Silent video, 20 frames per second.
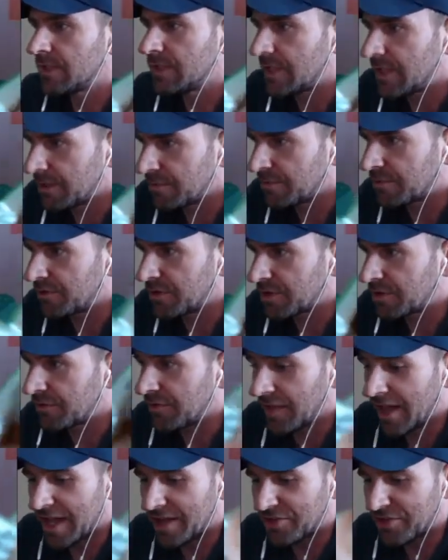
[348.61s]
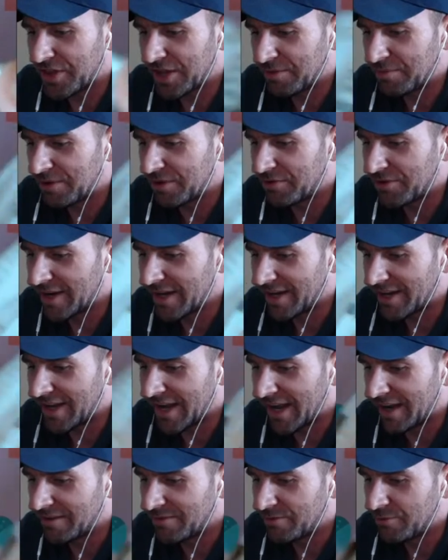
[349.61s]
Yeah, Reverse Flash. That'll be great.
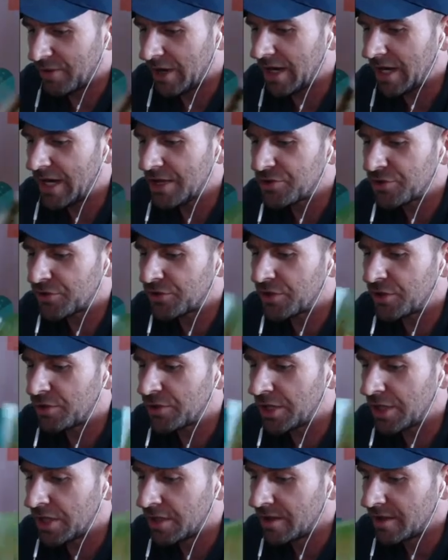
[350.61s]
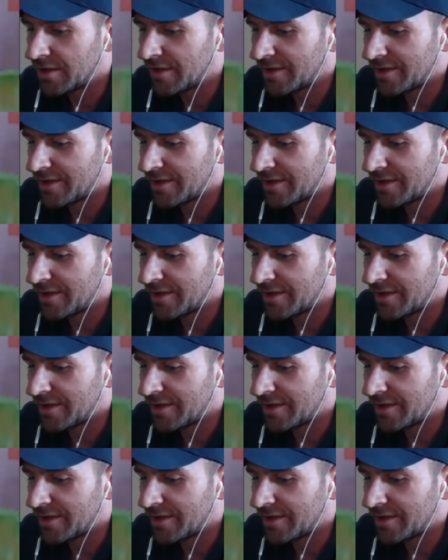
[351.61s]
Yeah. Why don't I just do the?